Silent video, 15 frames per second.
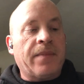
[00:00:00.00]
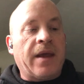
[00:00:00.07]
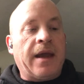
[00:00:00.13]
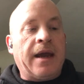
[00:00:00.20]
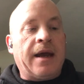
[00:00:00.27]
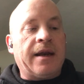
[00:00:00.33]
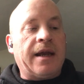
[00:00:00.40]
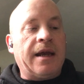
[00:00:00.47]

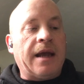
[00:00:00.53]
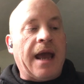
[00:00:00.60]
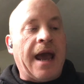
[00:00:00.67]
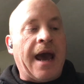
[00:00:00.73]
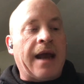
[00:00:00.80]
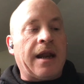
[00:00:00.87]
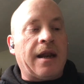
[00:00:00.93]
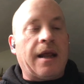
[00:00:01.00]
And he
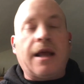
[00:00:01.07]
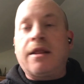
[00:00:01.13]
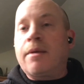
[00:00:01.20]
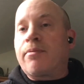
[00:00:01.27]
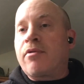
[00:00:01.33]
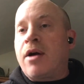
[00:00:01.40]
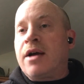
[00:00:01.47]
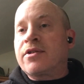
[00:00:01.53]
added in the
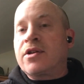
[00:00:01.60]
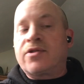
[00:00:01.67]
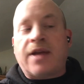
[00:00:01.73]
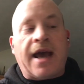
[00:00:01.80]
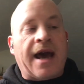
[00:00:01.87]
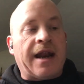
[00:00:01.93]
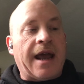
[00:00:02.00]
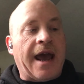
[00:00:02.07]
process,
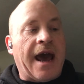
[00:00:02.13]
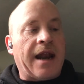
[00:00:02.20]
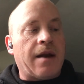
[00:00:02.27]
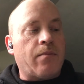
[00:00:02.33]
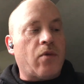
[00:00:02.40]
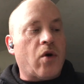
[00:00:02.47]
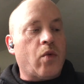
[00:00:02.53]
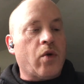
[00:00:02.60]
add,
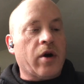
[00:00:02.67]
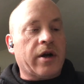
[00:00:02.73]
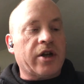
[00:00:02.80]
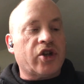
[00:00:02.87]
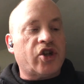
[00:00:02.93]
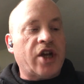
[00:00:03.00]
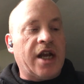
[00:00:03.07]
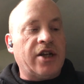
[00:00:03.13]
added more work
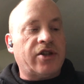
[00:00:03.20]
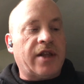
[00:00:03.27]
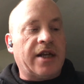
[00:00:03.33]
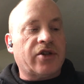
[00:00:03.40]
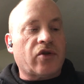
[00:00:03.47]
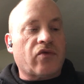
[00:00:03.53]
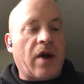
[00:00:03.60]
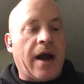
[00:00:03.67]
and changed
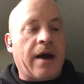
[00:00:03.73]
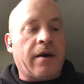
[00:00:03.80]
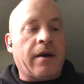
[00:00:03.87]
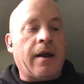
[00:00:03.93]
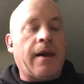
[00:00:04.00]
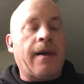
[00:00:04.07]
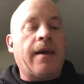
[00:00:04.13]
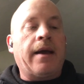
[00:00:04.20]
things around.
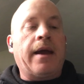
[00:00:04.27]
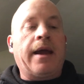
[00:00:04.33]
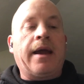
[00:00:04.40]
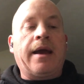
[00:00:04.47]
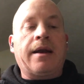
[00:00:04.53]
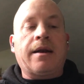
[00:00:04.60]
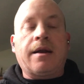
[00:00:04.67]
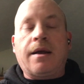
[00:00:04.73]

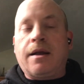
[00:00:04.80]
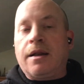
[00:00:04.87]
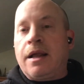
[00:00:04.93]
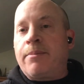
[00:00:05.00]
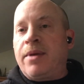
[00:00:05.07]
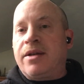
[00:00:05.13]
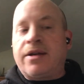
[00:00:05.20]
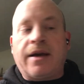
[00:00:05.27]
And let
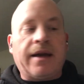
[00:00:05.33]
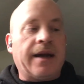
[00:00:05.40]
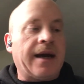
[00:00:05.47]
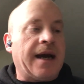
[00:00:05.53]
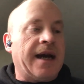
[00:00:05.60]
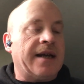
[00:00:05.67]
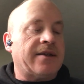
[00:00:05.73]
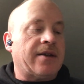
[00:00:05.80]
me tell you
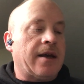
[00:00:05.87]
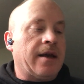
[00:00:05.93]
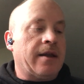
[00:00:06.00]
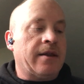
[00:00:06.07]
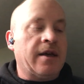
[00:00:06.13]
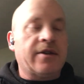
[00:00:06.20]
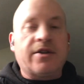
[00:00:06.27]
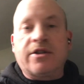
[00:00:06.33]
guys,
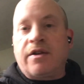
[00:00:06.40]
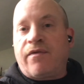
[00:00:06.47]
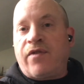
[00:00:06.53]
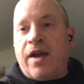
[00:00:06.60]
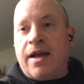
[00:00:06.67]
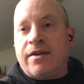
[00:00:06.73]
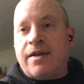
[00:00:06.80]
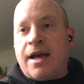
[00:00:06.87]
this is a
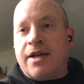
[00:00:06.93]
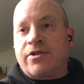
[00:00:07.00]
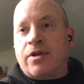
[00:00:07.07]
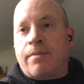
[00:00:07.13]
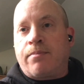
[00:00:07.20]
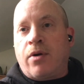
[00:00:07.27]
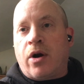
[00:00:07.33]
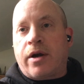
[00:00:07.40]

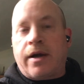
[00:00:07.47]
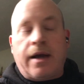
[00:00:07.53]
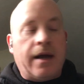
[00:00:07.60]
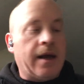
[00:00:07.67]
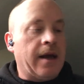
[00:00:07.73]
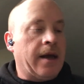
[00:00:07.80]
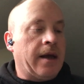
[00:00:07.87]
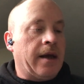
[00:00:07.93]
fantastic book.
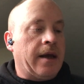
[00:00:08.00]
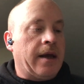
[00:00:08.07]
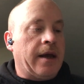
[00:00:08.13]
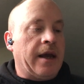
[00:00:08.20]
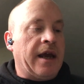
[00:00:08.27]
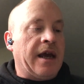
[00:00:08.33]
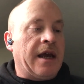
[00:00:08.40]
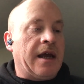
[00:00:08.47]

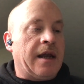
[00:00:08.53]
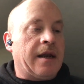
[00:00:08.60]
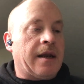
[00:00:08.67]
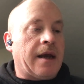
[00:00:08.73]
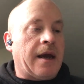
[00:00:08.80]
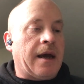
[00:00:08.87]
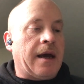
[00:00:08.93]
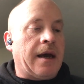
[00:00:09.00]
And
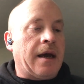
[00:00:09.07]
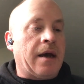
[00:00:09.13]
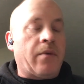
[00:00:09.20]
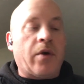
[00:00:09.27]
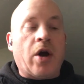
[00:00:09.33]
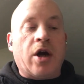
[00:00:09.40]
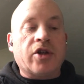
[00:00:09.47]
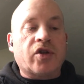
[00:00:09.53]
uh,
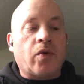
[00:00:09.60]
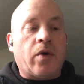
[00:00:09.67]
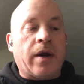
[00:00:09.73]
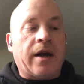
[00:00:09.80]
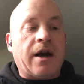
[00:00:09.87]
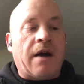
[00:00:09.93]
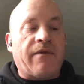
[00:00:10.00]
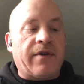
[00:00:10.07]
we also want to
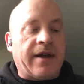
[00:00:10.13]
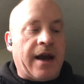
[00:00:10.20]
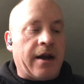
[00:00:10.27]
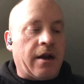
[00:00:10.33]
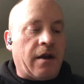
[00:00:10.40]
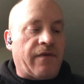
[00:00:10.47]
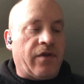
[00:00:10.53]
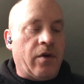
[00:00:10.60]
cover down
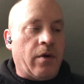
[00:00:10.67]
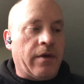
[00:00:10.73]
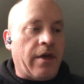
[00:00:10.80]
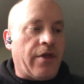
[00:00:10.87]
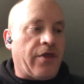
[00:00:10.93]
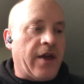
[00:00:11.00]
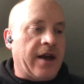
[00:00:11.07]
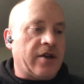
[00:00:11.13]
on a few other
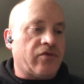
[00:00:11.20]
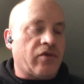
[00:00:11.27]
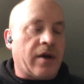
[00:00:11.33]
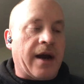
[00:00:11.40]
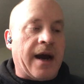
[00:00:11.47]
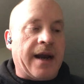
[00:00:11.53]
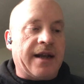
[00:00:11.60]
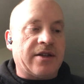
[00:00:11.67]
things
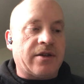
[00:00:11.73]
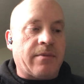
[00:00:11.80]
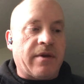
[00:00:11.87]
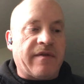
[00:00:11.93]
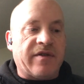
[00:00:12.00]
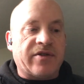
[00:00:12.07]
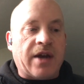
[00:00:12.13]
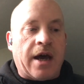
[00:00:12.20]
regarding some of
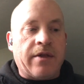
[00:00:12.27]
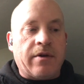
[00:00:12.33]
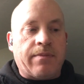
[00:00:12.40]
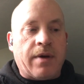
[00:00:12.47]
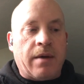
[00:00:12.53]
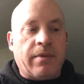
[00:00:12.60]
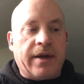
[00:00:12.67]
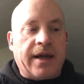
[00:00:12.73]
his other
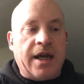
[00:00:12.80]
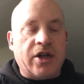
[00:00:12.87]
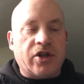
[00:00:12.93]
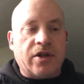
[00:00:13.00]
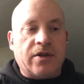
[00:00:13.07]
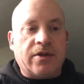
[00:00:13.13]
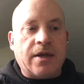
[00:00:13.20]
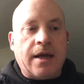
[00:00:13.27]

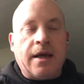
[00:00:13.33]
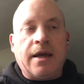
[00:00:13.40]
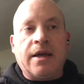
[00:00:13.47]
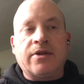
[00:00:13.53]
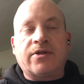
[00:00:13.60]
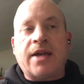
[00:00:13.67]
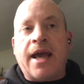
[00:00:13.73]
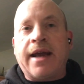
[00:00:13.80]
publications.
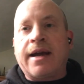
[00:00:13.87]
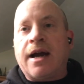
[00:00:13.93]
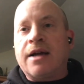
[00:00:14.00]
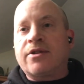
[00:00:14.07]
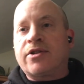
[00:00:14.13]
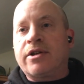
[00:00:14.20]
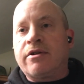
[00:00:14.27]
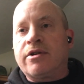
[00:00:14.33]
His Tank
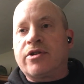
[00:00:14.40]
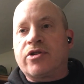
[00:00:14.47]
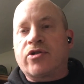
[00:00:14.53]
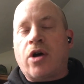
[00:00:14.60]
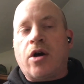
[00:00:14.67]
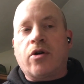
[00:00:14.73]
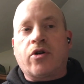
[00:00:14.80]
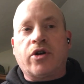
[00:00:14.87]
Art series is
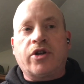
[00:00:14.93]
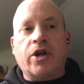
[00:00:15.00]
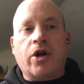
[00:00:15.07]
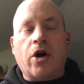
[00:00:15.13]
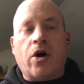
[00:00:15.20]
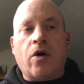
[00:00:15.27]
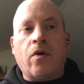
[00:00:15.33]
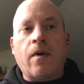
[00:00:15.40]
all good to
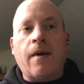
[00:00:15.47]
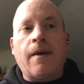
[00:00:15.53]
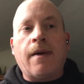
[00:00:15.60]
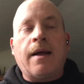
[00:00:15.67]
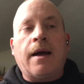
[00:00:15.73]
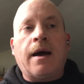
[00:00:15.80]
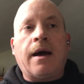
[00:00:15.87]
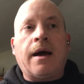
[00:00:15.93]
go.
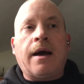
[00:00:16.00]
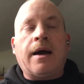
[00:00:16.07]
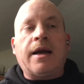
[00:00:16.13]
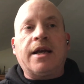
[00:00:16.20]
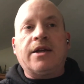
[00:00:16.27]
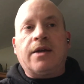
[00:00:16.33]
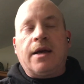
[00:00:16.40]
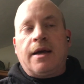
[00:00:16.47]
Uh,
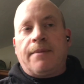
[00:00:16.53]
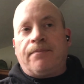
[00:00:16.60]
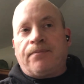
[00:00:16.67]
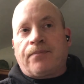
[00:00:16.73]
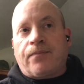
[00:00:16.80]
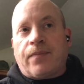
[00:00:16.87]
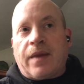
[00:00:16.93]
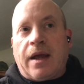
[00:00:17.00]
he
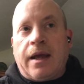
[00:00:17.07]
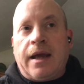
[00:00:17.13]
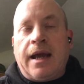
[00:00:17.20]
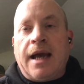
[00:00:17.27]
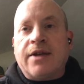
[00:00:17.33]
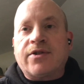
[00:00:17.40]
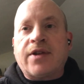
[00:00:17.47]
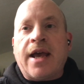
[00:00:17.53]
he
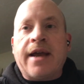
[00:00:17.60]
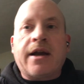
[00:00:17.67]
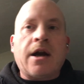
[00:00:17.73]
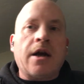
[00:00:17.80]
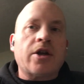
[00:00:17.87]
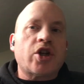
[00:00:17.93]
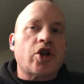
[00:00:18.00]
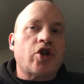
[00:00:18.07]
has Tank
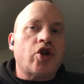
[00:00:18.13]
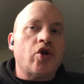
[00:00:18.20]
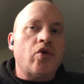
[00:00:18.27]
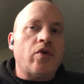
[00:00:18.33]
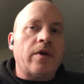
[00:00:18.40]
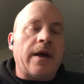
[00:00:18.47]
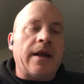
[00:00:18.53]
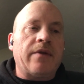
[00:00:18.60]
Art
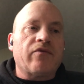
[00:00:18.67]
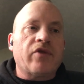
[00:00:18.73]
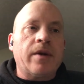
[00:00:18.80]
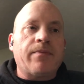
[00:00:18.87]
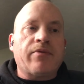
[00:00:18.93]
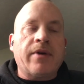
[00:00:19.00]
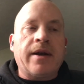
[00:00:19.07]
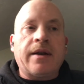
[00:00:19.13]
2 in
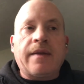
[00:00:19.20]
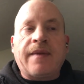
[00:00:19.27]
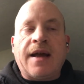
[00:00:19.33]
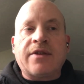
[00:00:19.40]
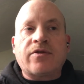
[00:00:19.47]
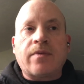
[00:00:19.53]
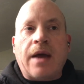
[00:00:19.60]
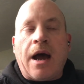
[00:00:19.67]
reprint.
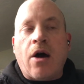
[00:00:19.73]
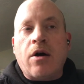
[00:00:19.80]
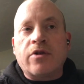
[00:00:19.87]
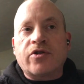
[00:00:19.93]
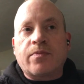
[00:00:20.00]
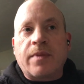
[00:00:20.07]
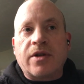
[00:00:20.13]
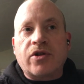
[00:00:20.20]
That's all
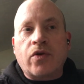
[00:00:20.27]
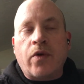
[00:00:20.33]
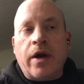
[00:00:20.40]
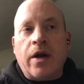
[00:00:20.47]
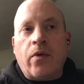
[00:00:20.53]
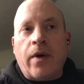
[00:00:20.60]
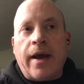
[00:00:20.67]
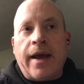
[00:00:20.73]
been
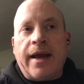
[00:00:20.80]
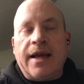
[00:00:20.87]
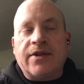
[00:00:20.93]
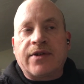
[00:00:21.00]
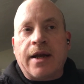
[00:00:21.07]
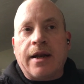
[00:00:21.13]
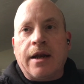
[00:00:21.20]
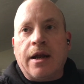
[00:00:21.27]
squared away. He's
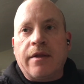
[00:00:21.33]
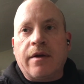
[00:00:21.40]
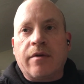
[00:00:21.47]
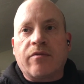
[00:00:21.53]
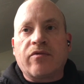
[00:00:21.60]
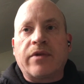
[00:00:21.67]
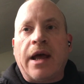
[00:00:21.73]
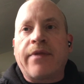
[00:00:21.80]
getting another
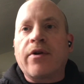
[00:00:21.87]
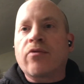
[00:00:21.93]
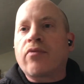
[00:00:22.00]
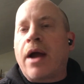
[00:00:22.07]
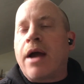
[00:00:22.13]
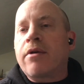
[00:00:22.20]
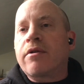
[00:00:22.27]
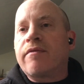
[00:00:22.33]
another
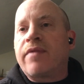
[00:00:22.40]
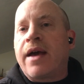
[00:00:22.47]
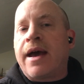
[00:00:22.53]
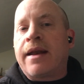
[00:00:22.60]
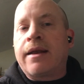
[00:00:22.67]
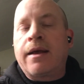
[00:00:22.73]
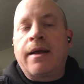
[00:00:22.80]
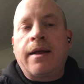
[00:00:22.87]
round of
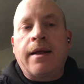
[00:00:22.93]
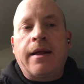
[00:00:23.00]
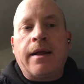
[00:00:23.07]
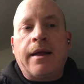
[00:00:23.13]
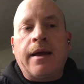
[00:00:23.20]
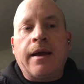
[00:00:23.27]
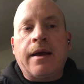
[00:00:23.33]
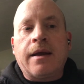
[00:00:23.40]
that.
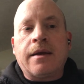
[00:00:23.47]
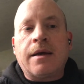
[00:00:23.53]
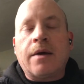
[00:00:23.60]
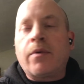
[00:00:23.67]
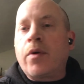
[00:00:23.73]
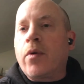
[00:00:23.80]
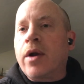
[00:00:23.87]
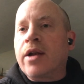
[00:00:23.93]
And uh,
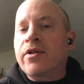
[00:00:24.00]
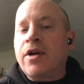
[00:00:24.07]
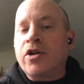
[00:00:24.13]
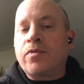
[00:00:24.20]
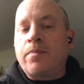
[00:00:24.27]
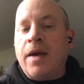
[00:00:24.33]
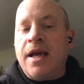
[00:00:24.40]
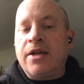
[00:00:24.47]
we want to
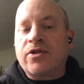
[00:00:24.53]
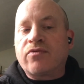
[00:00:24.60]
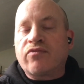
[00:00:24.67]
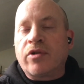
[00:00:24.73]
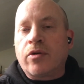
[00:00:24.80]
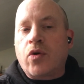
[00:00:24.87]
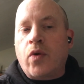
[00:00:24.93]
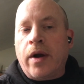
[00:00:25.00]
touch base
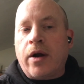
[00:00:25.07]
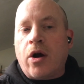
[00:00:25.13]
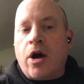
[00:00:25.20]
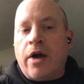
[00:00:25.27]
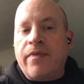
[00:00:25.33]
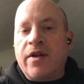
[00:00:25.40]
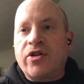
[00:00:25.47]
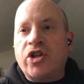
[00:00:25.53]
real quick
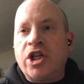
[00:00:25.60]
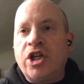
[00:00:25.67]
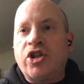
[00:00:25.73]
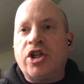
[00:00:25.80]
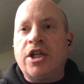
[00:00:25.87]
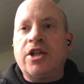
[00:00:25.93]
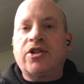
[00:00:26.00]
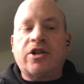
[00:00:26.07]
on the
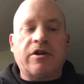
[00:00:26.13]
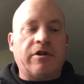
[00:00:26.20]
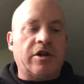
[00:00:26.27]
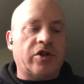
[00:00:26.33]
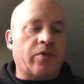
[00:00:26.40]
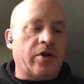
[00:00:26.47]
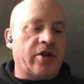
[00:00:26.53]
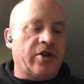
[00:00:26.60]
TG
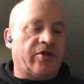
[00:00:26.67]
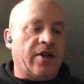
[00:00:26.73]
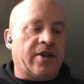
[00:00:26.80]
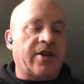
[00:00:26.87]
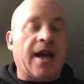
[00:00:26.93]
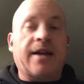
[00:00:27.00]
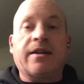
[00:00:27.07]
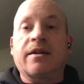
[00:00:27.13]
series, which is the
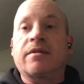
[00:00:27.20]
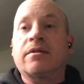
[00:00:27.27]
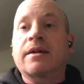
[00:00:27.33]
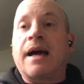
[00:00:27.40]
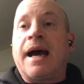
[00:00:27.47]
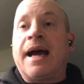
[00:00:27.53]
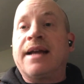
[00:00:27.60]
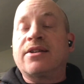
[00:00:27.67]
Technical
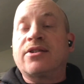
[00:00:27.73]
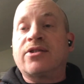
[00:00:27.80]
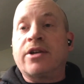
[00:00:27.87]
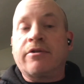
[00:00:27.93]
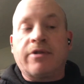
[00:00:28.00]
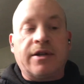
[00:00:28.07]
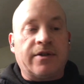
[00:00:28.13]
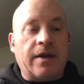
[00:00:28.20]
Guide
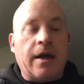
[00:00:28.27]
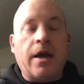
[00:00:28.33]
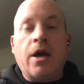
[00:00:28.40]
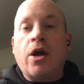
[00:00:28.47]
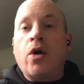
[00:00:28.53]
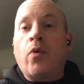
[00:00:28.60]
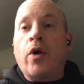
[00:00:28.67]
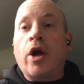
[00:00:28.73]
series.
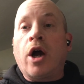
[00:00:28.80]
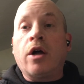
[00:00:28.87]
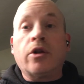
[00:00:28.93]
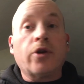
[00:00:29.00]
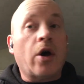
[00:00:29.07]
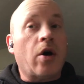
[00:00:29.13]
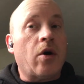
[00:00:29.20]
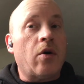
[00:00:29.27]
We all
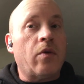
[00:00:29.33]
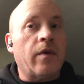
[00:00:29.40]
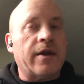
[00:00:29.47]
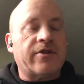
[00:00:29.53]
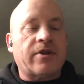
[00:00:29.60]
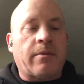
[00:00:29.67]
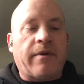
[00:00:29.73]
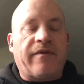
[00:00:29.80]
know that
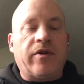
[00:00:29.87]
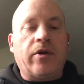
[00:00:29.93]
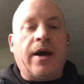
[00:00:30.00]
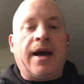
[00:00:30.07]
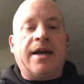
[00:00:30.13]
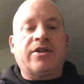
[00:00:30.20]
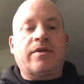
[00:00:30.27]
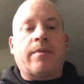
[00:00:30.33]
some of you
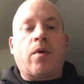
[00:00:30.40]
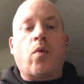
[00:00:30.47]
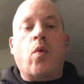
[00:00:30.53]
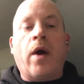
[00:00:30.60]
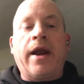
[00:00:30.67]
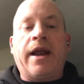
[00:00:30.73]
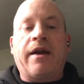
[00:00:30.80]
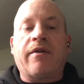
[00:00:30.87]
guys have been
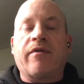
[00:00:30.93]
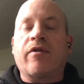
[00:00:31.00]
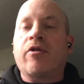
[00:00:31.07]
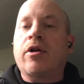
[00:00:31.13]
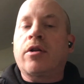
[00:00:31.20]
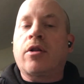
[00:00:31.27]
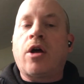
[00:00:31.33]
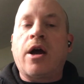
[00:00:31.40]
waiting a
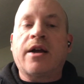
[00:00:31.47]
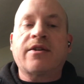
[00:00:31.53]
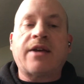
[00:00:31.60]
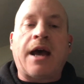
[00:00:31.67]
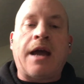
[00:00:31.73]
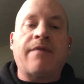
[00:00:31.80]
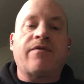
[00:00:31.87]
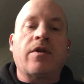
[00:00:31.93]
very long
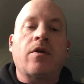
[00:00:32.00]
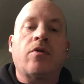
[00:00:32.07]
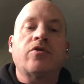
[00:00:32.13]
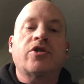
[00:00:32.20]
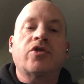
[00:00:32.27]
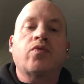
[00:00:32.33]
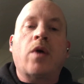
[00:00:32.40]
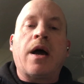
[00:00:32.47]
time for those
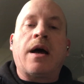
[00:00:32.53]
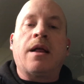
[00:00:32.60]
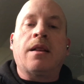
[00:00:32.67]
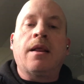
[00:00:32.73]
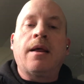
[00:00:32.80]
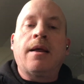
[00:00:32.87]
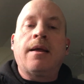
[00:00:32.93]
as well.